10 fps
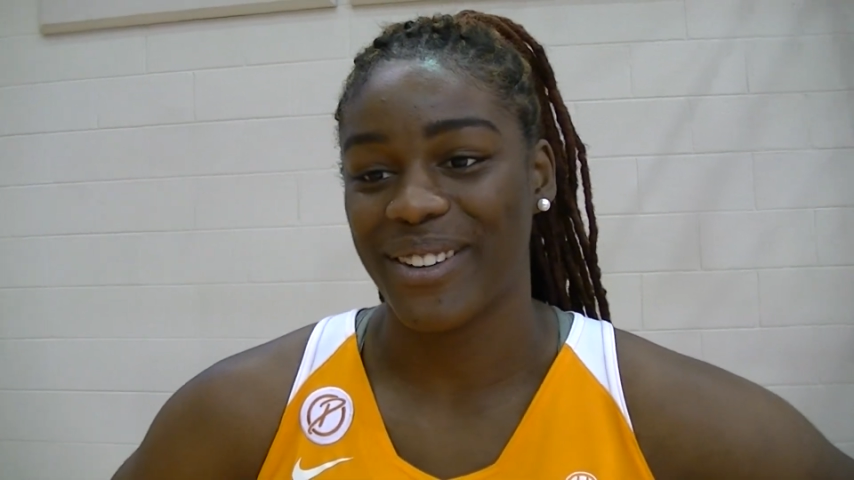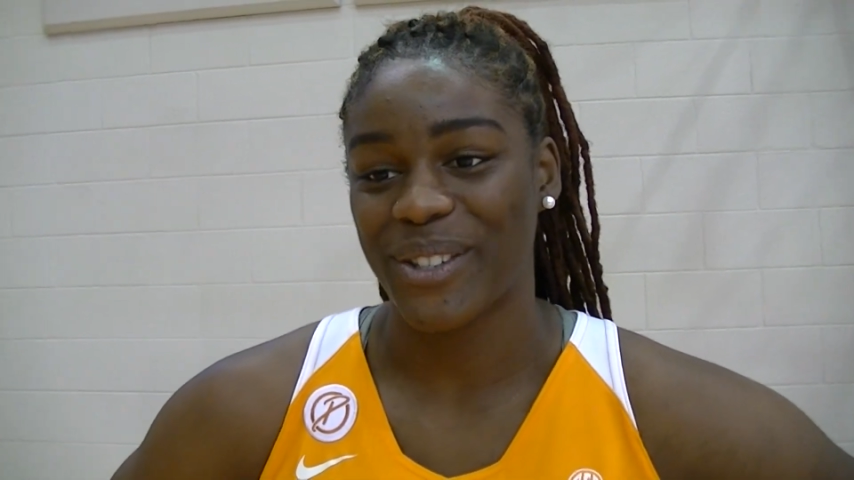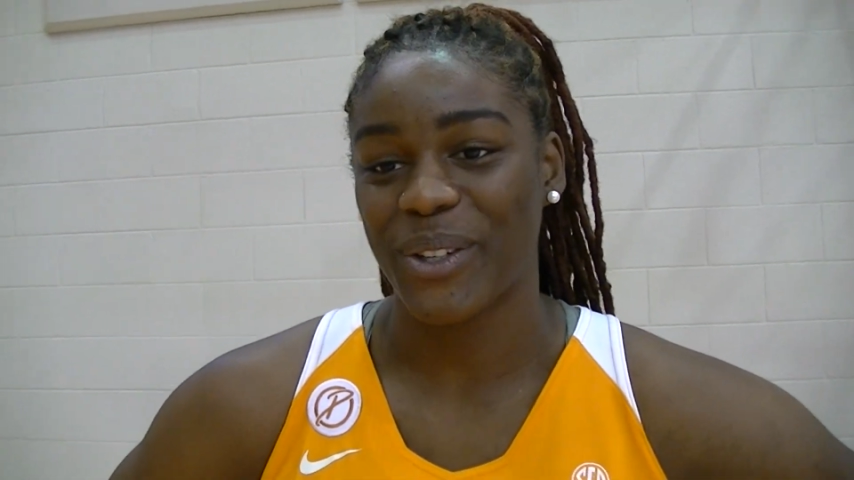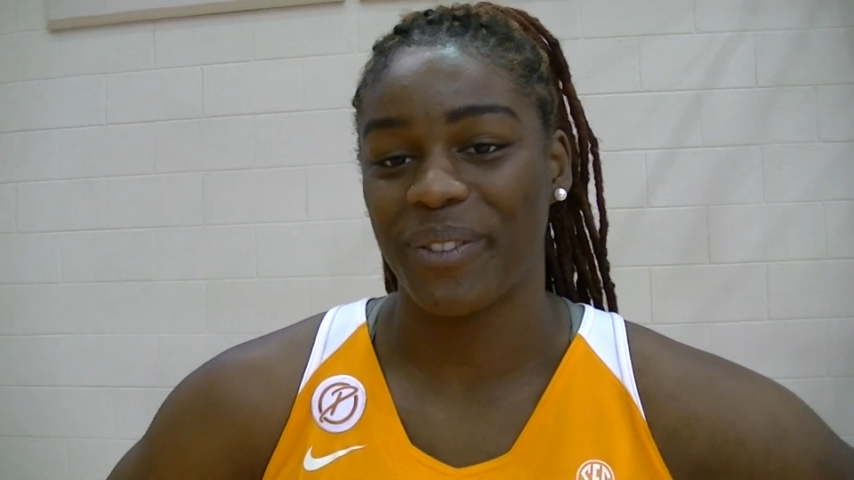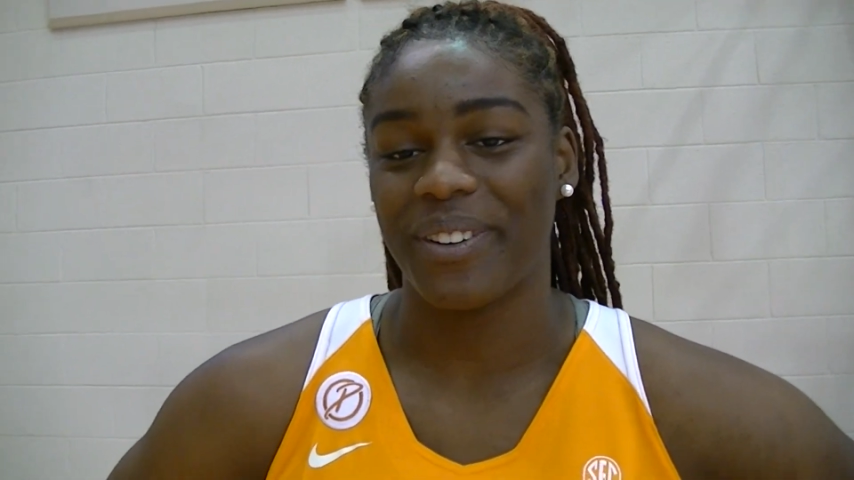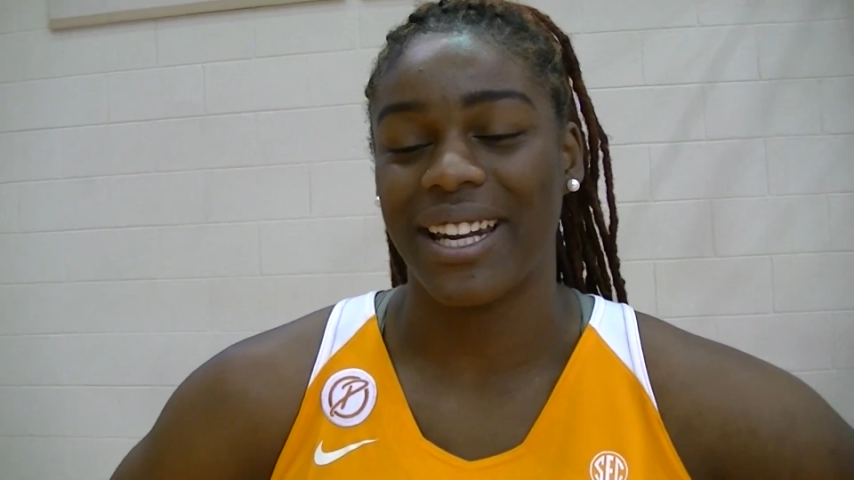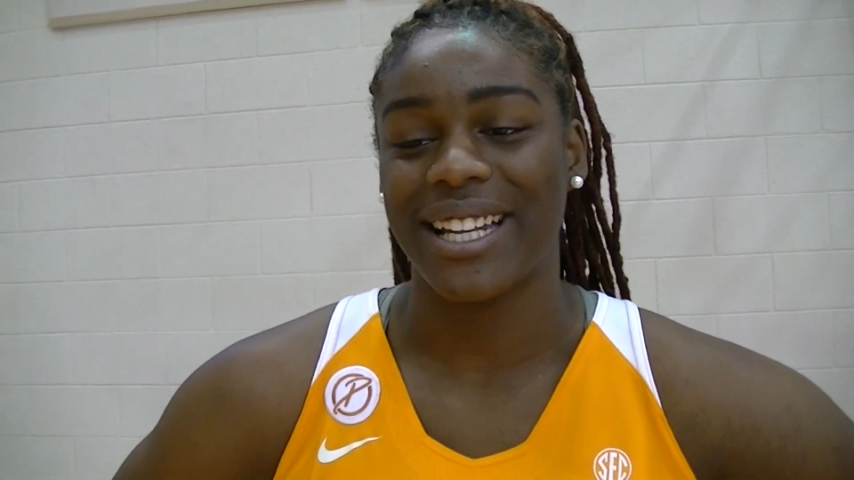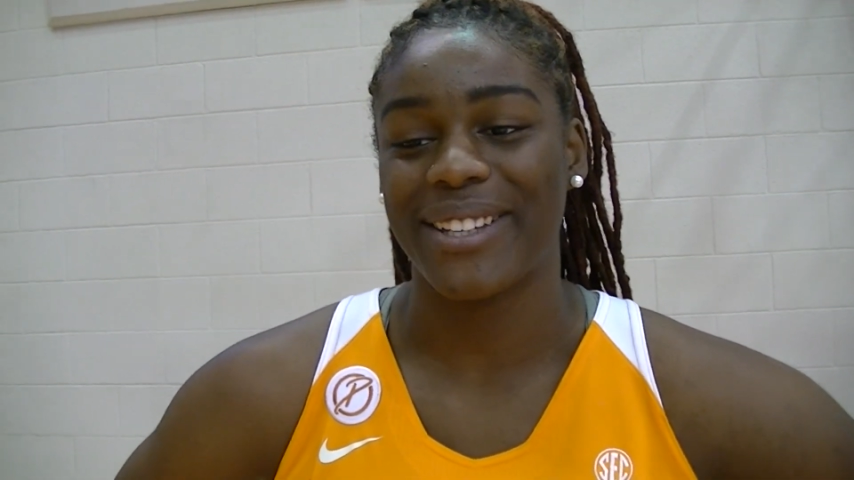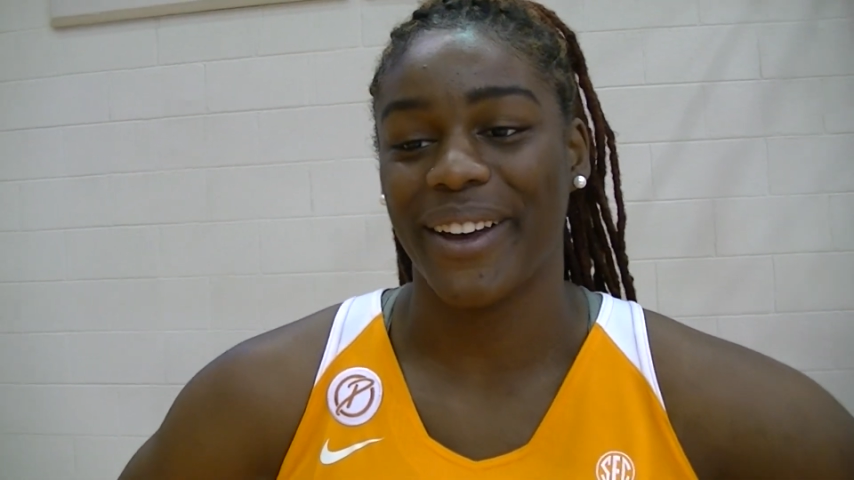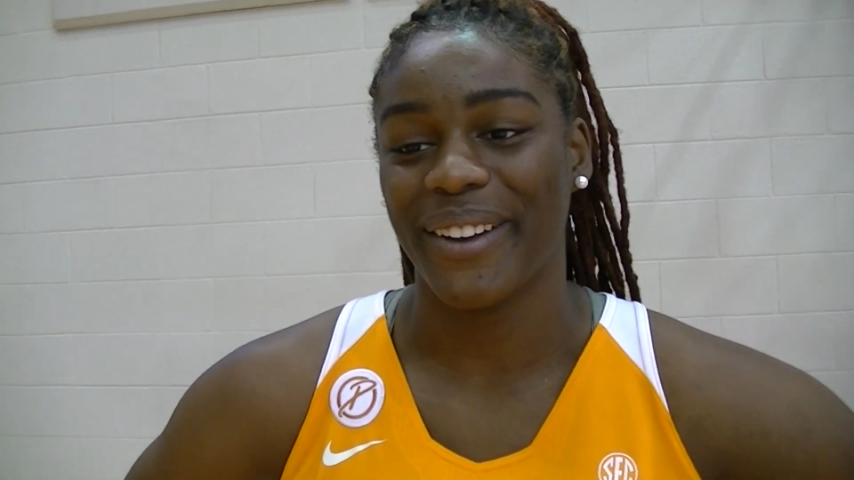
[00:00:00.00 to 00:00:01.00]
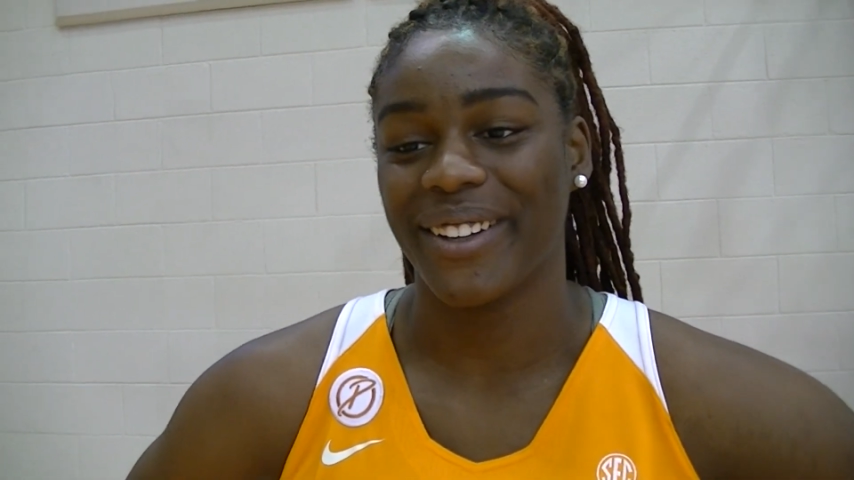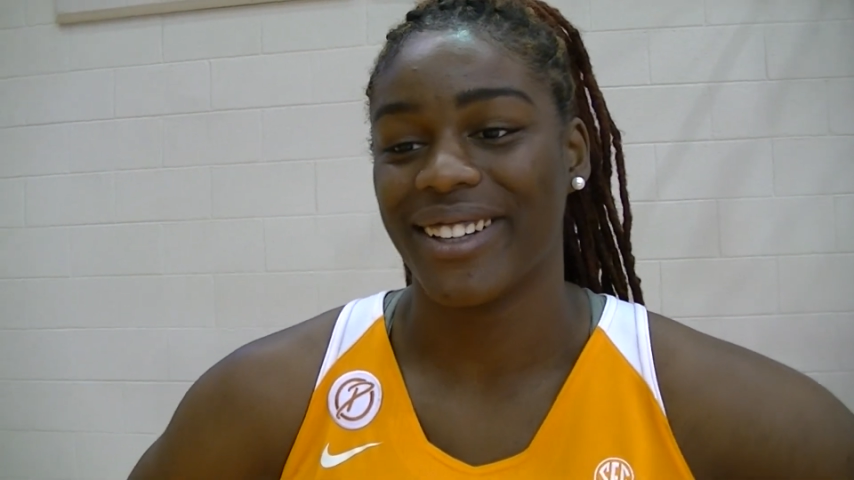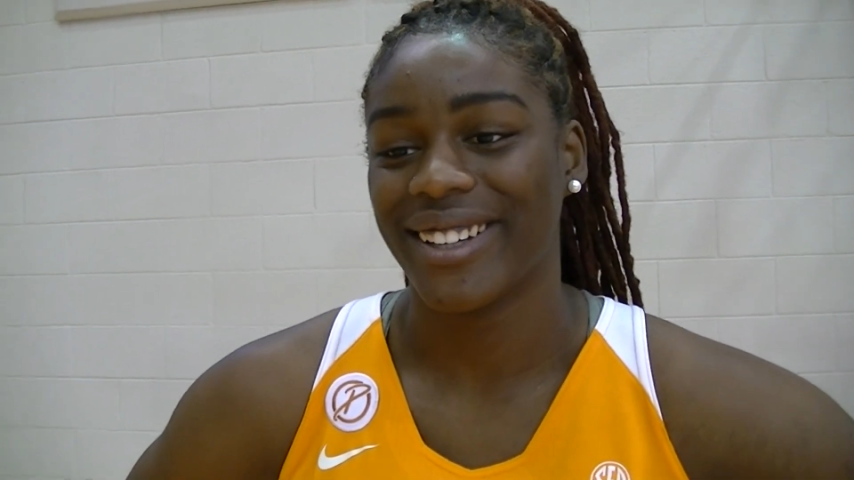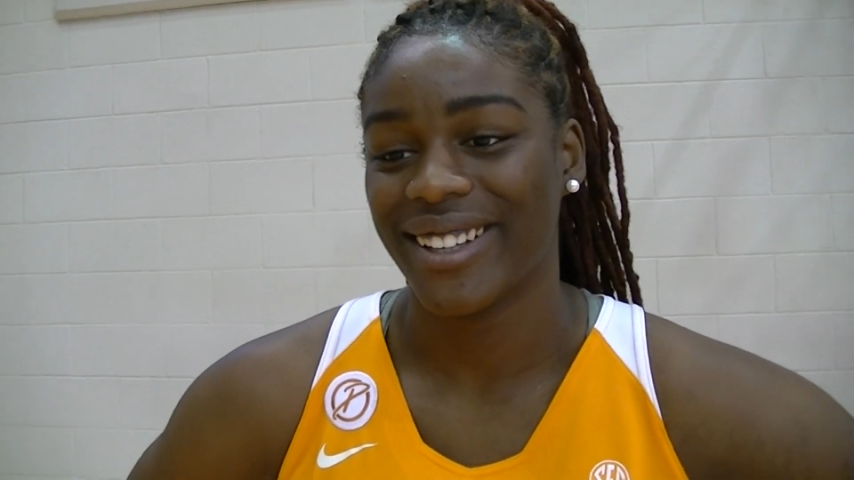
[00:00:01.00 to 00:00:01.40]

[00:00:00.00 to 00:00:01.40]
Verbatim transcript: It was called Faneto.